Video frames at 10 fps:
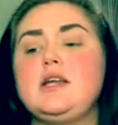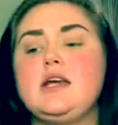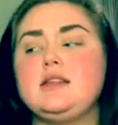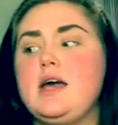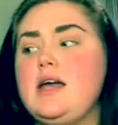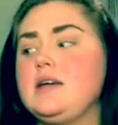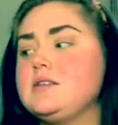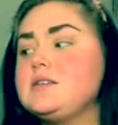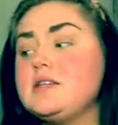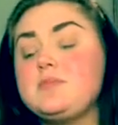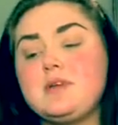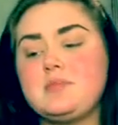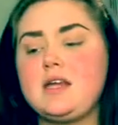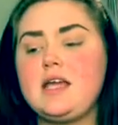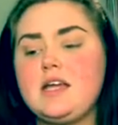and like sleeping
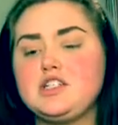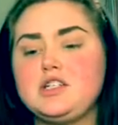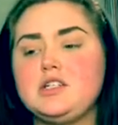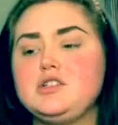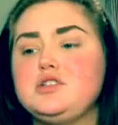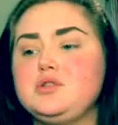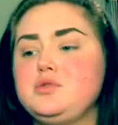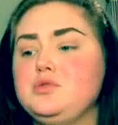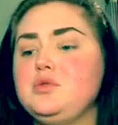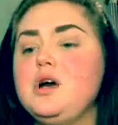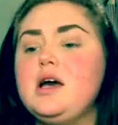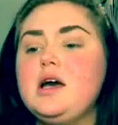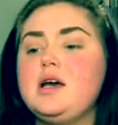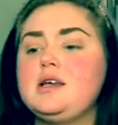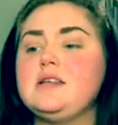medication to
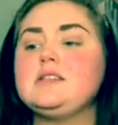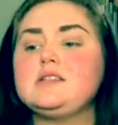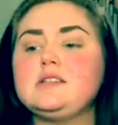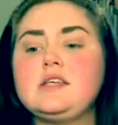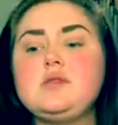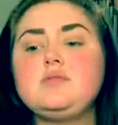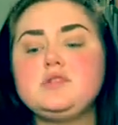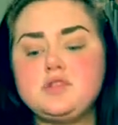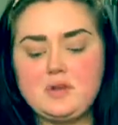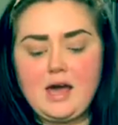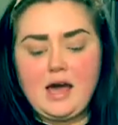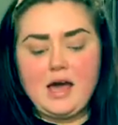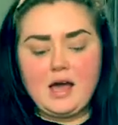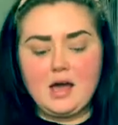get to sleep so that